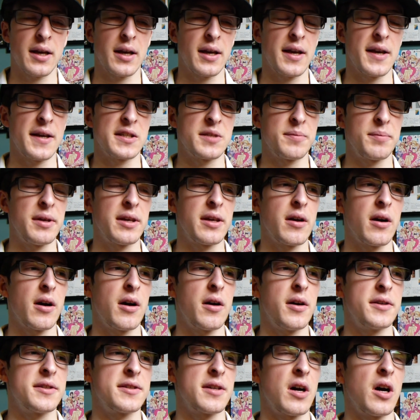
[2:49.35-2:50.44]
is
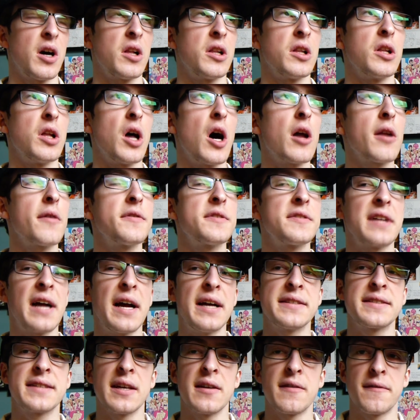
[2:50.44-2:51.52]
because a lot of
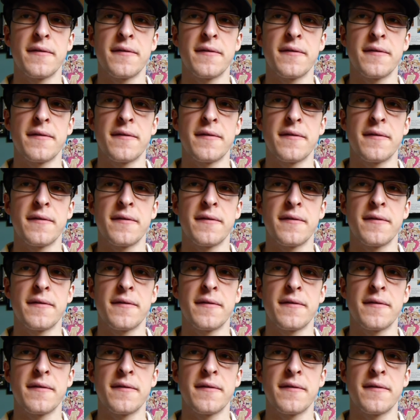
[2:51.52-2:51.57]
Steins